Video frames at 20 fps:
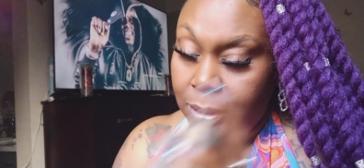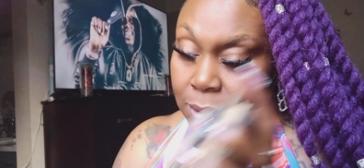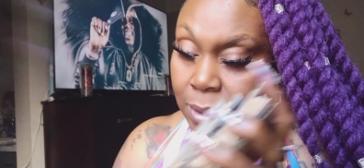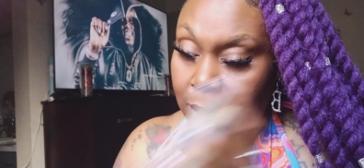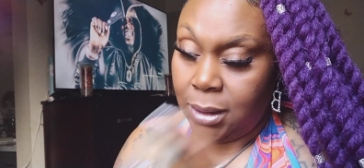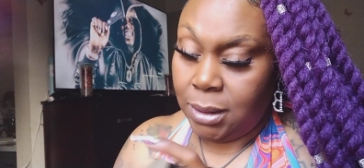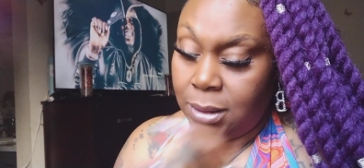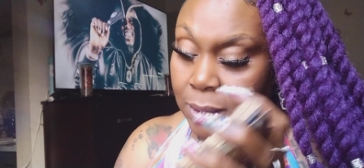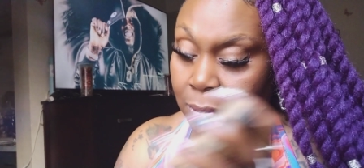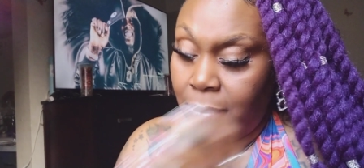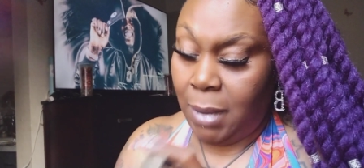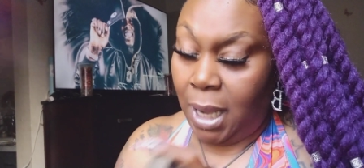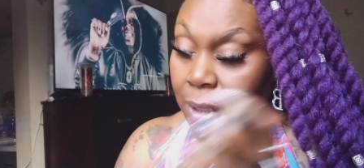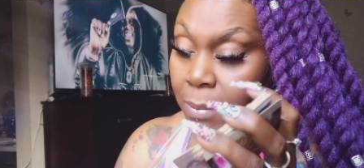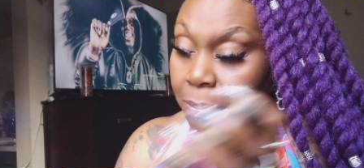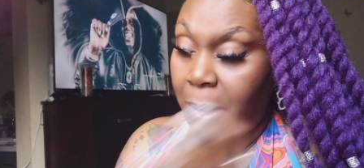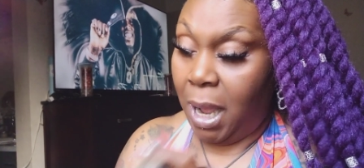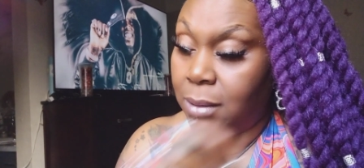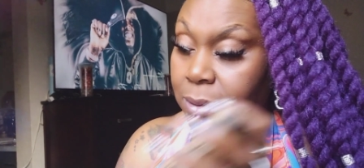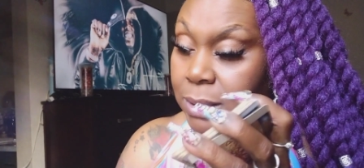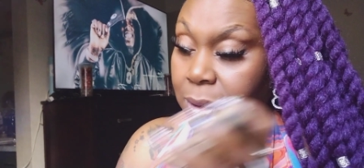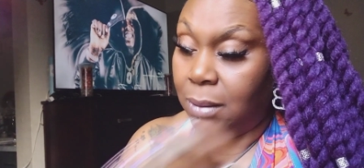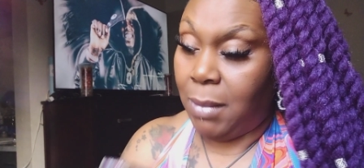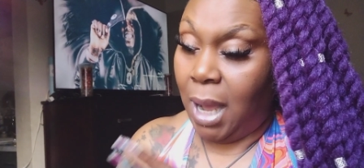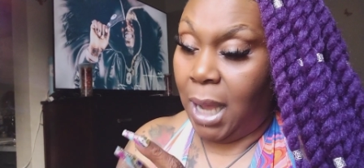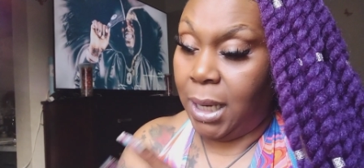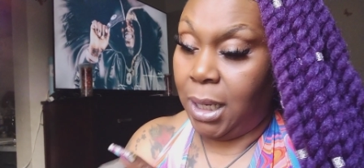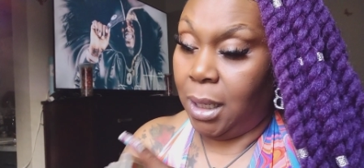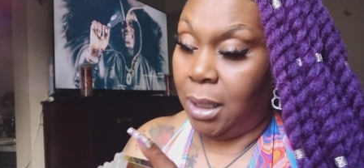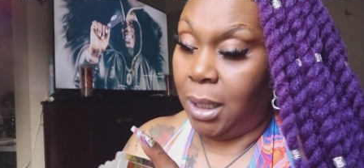Somebody bought
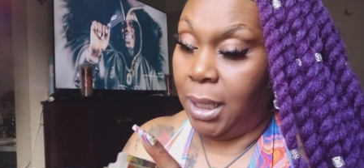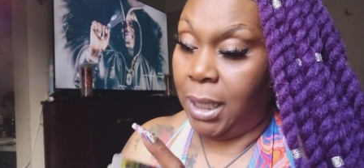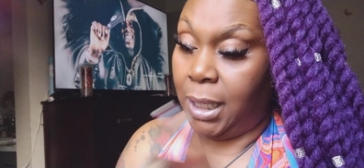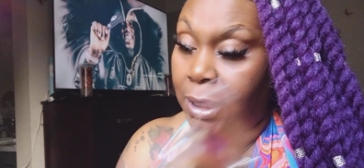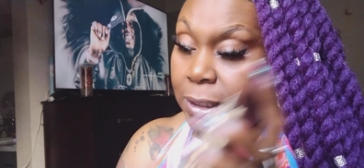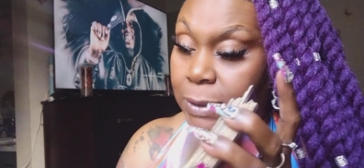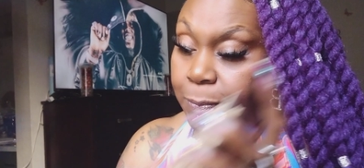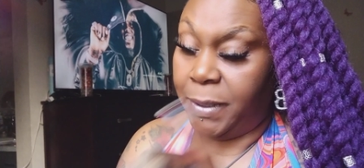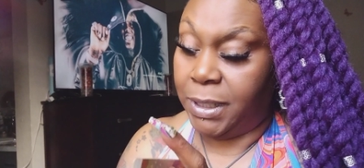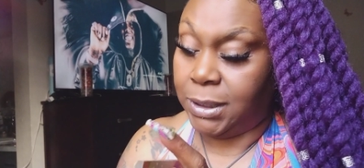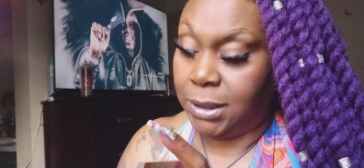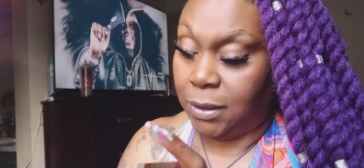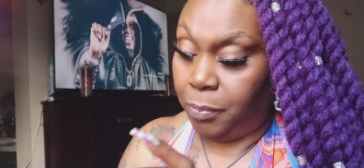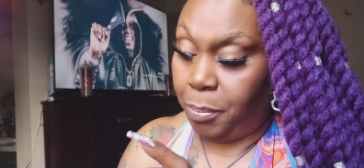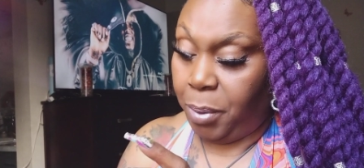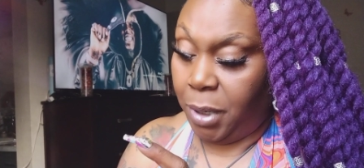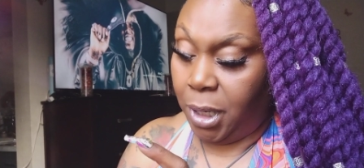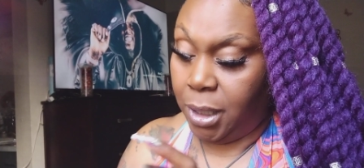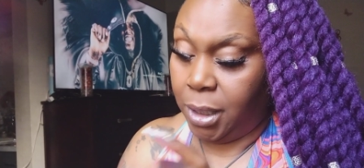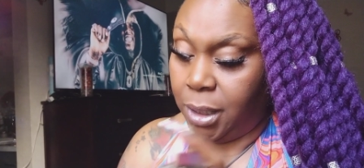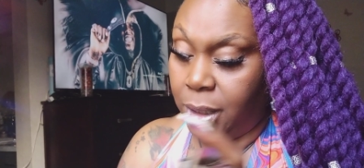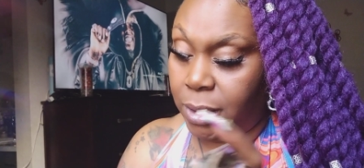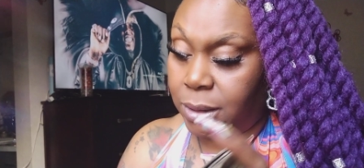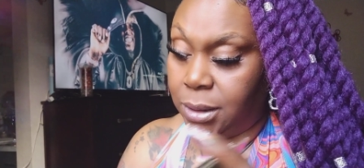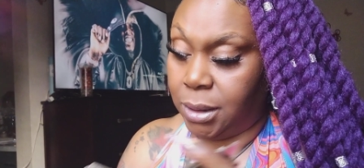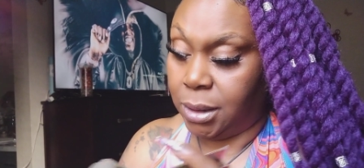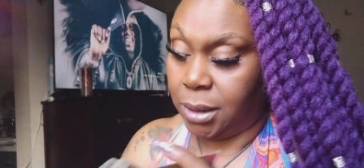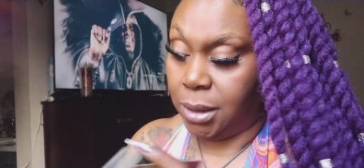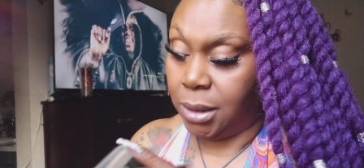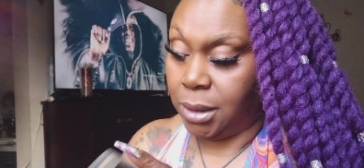somebody an expensive
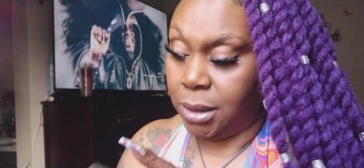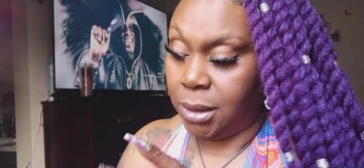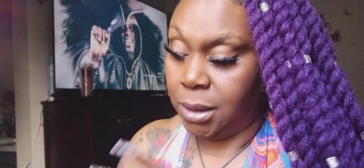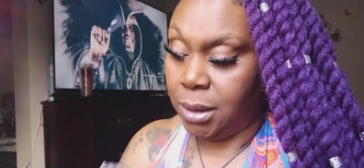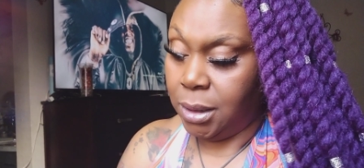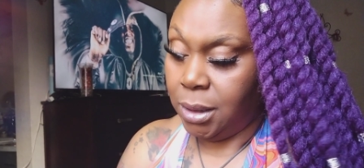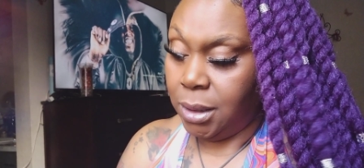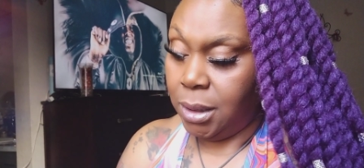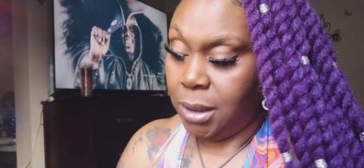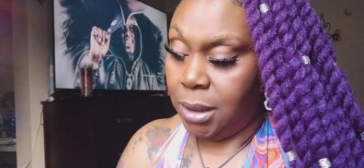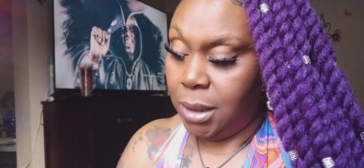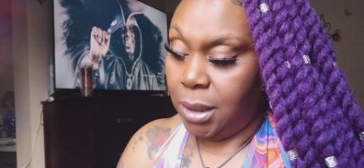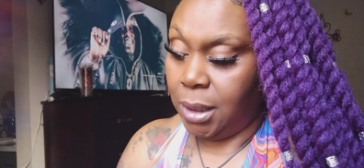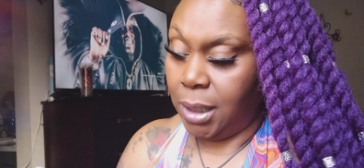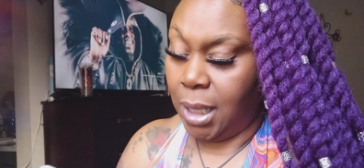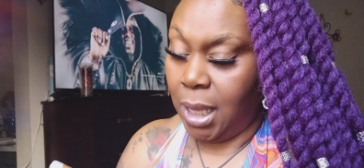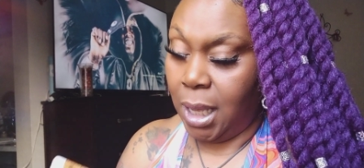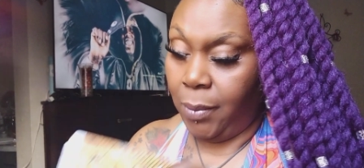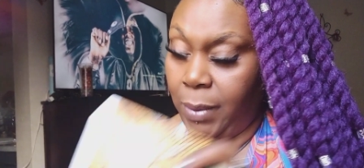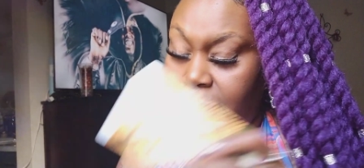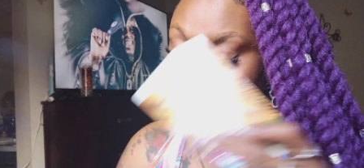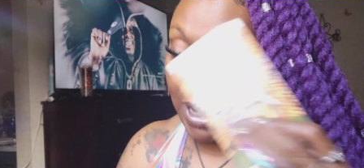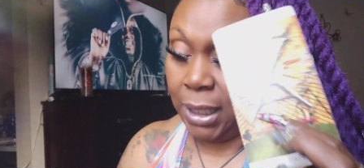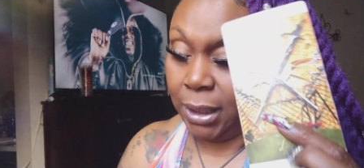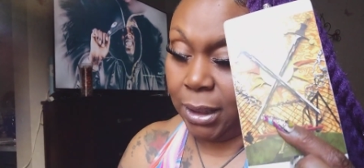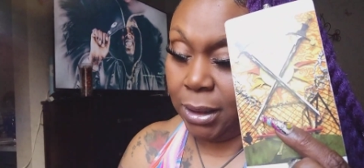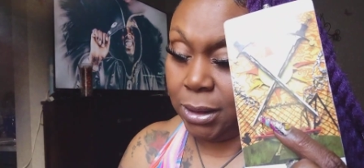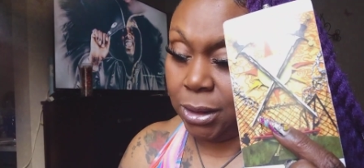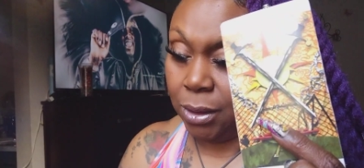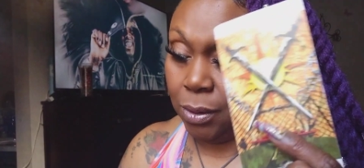purse or. Yeah, we
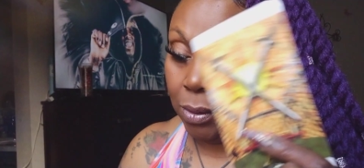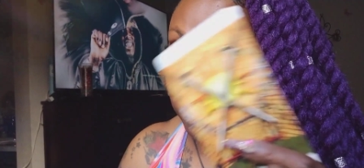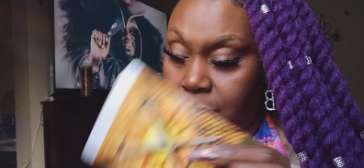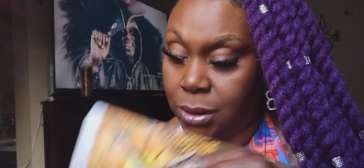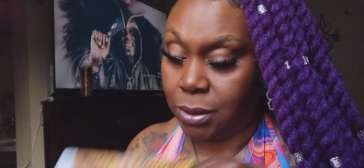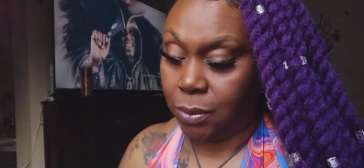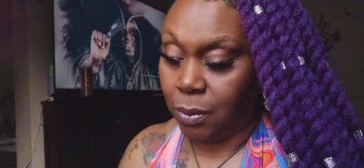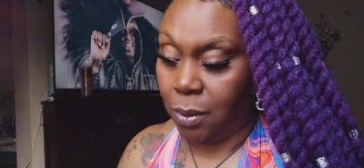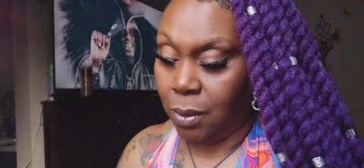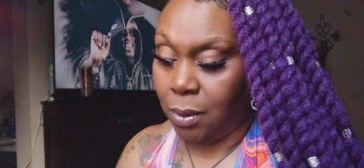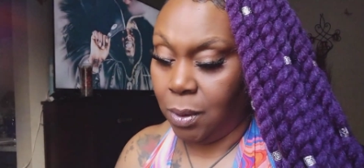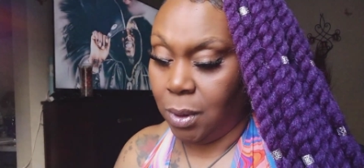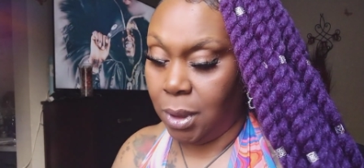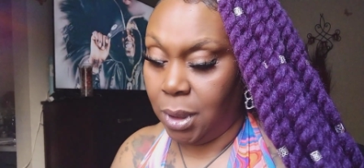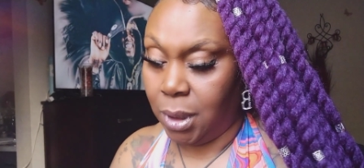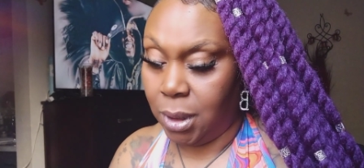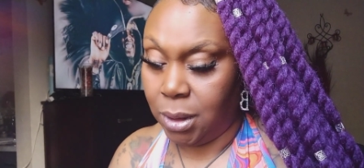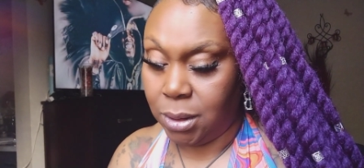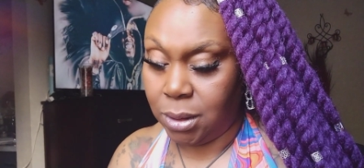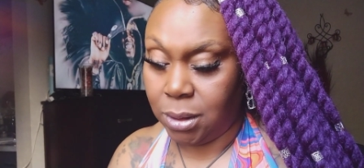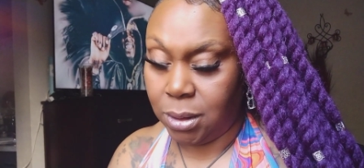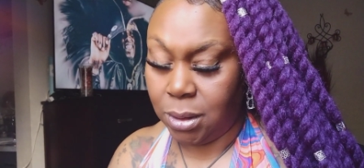got the two of swords.